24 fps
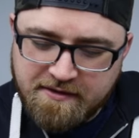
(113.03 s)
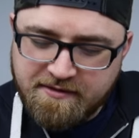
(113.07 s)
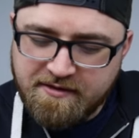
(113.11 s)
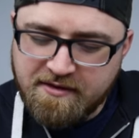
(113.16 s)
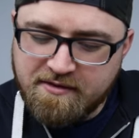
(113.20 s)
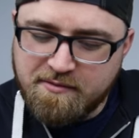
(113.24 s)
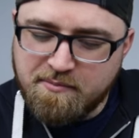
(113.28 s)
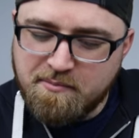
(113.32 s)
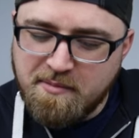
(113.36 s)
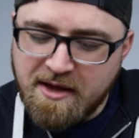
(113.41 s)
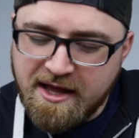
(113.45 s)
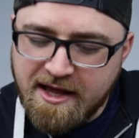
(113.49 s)

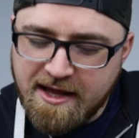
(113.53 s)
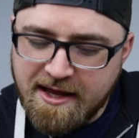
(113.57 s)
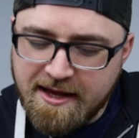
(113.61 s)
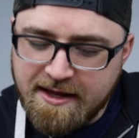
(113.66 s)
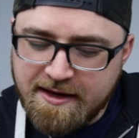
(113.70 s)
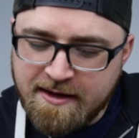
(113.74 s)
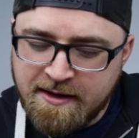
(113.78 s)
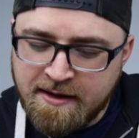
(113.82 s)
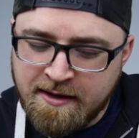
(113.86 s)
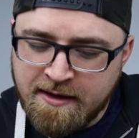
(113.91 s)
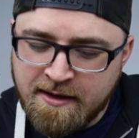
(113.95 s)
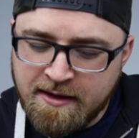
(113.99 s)
This is
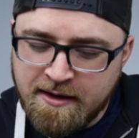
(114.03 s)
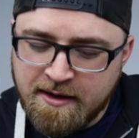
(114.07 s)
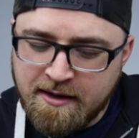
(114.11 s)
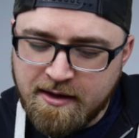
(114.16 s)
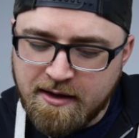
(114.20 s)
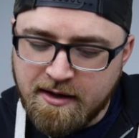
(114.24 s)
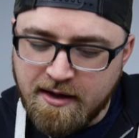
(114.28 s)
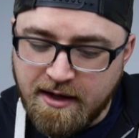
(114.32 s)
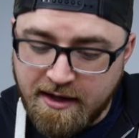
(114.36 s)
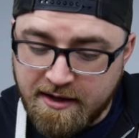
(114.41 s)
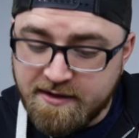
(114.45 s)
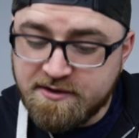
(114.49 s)
made
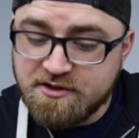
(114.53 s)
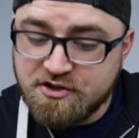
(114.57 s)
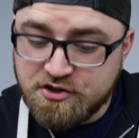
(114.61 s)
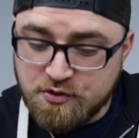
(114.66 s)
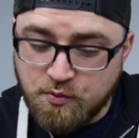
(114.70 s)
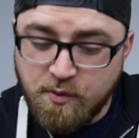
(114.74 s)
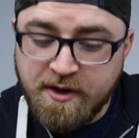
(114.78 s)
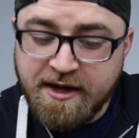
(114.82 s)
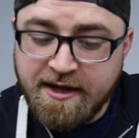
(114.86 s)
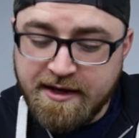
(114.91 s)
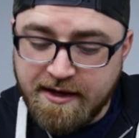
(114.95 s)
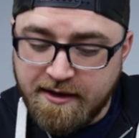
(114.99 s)
in
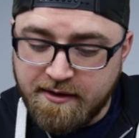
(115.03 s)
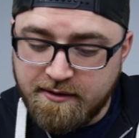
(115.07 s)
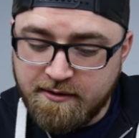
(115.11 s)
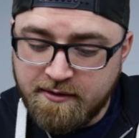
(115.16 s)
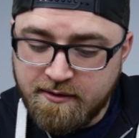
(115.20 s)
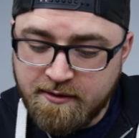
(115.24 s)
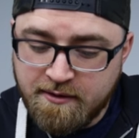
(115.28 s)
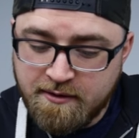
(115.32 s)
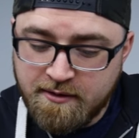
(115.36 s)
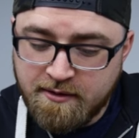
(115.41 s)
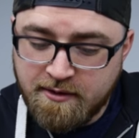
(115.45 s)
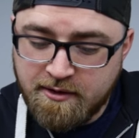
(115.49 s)

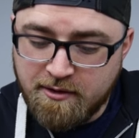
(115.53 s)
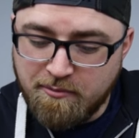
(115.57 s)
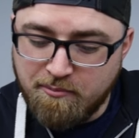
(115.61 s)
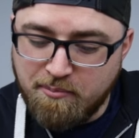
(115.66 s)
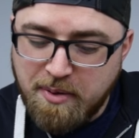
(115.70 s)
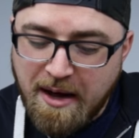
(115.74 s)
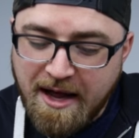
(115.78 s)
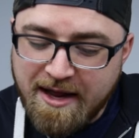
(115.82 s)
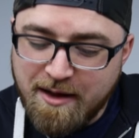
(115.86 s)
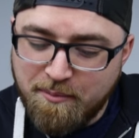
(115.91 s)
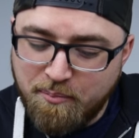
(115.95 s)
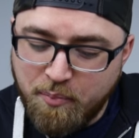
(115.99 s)
Sweden.
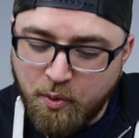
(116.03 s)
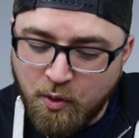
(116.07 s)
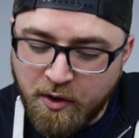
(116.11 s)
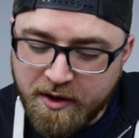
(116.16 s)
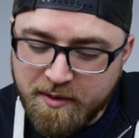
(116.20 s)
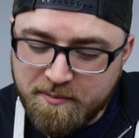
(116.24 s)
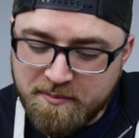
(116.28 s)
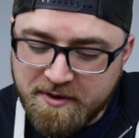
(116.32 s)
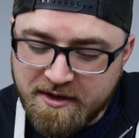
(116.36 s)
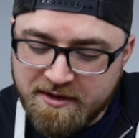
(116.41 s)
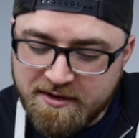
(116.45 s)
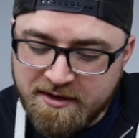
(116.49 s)
By
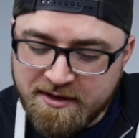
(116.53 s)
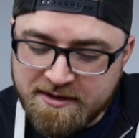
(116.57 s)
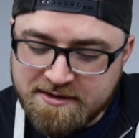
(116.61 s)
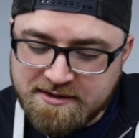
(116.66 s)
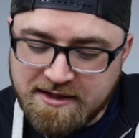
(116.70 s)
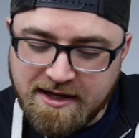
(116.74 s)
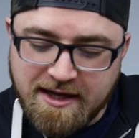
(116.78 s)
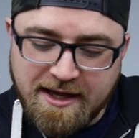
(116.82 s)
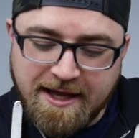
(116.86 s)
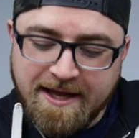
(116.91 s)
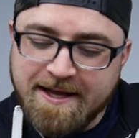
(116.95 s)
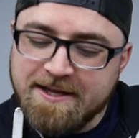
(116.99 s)
appointment
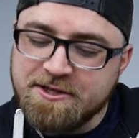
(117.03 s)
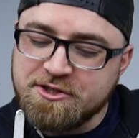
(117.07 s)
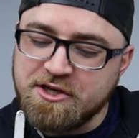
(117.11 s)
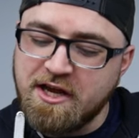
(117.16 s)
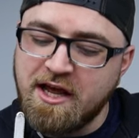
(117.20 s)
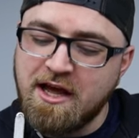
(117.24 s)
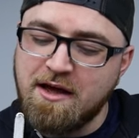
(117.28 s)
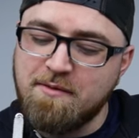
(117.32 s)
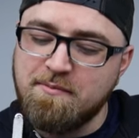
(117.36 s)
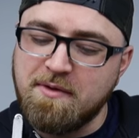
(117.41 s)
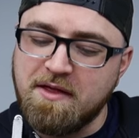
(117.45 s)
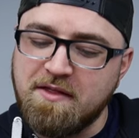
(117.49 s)
to
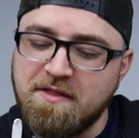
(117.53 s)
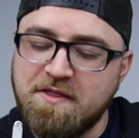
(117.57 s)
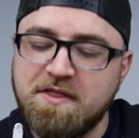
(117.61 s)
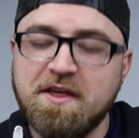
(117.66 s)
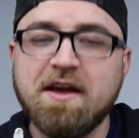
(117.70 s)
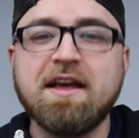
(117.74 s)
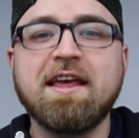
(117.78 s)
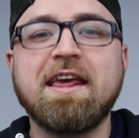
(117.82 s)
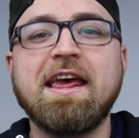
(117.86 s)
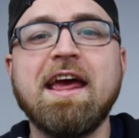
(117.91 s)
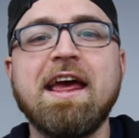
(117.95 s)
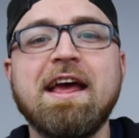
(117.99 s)
HM,
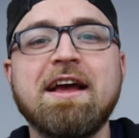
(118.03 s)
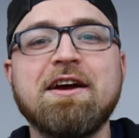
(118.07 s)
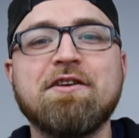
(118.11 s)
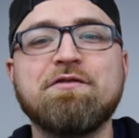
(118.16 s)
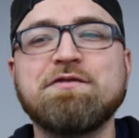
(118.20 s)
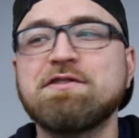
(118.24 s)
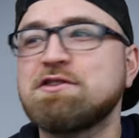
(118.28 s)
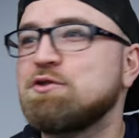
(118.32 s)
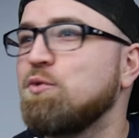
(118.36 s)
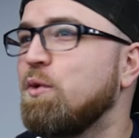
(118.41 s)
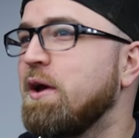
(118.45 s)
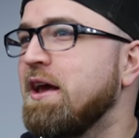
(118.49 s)
the King
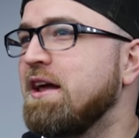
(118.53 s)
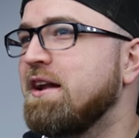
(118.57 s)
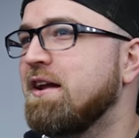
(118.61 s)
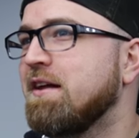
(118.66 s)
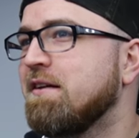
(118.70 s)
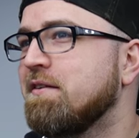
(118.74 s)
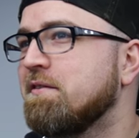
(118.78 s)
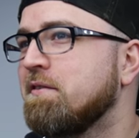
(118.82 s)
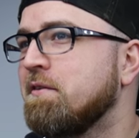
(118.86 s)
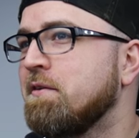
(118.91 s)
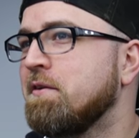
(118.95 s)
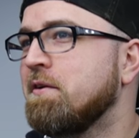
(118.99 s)
of
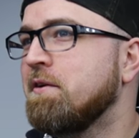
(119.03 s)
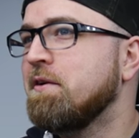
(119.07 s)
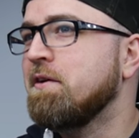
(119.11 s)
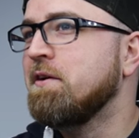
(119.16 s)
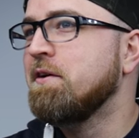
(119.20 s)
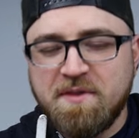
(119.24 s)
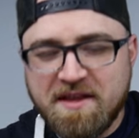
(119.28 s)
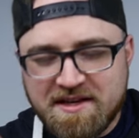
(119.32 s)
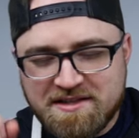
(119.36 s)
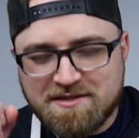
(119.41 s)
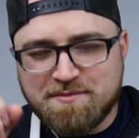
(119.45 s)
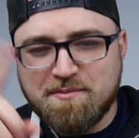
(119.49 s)
Sweden.
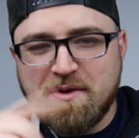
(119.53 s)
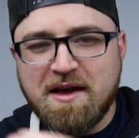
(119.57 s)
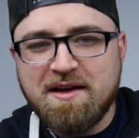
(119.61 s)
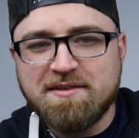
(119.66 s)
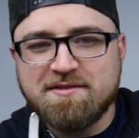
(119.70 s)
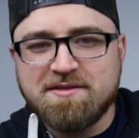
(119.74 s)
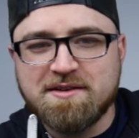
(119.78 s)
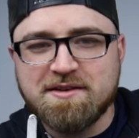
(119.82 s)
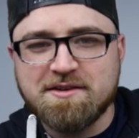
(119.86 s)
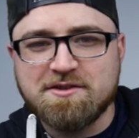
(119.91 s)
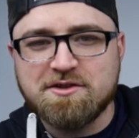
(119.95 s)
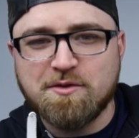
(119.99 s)
This
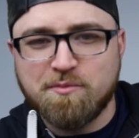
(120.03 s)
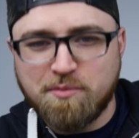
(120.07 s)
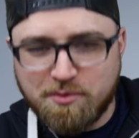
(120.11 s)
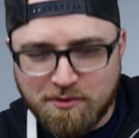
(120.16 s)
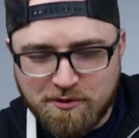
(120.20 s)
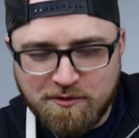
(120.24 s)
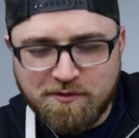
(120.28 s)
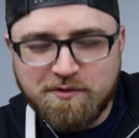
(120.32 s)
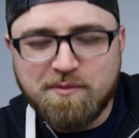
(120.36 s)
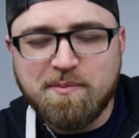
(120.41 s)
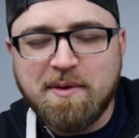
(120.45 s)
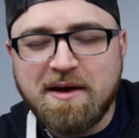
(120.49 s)
message
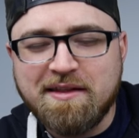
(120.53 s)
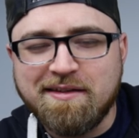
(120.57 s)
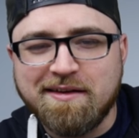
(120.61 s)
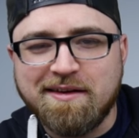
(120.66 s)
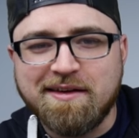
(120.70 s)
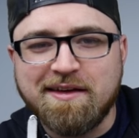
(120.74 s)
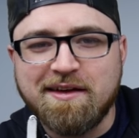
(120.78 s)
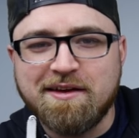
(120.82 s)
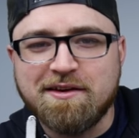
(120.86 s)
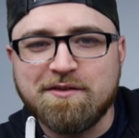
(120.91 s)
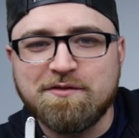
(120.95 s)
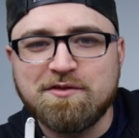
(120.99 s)
approved by
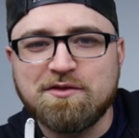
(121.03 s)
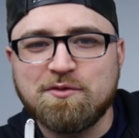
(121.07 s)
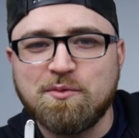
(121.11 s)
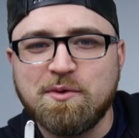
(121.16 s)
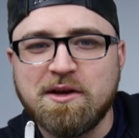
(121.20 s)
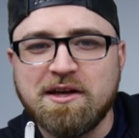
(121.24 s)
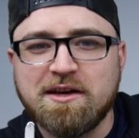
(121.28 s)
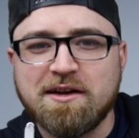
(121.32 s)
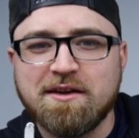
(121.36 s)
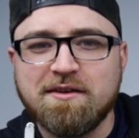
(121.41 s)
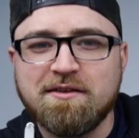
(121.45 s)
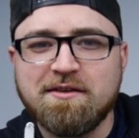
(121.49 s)
the King of
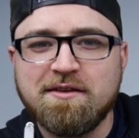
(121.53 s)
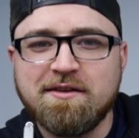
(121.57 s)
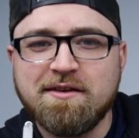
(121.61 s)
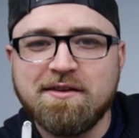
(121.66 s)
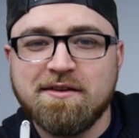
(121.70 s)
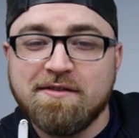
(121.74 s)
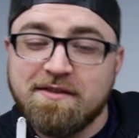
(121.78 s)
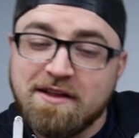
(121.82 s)
Sweden.